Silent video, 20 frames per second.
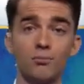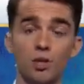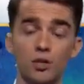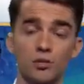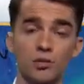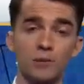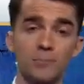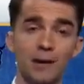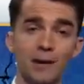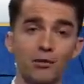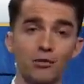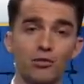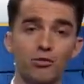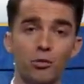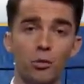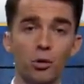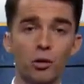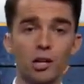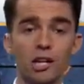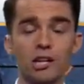just about
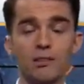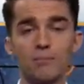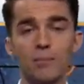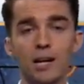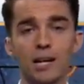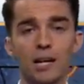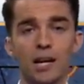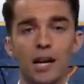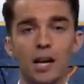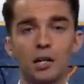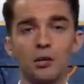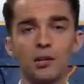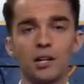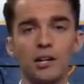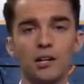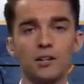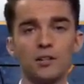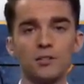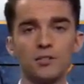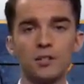40 in many
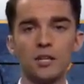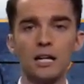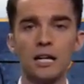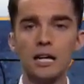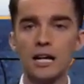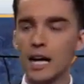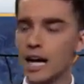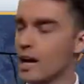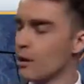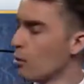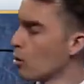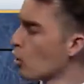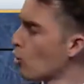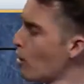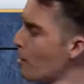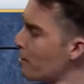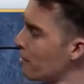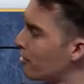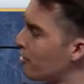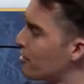areas. And we'll go
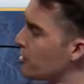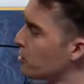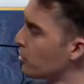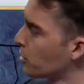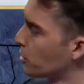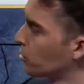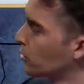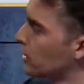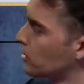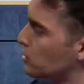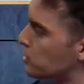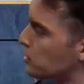up a few degrees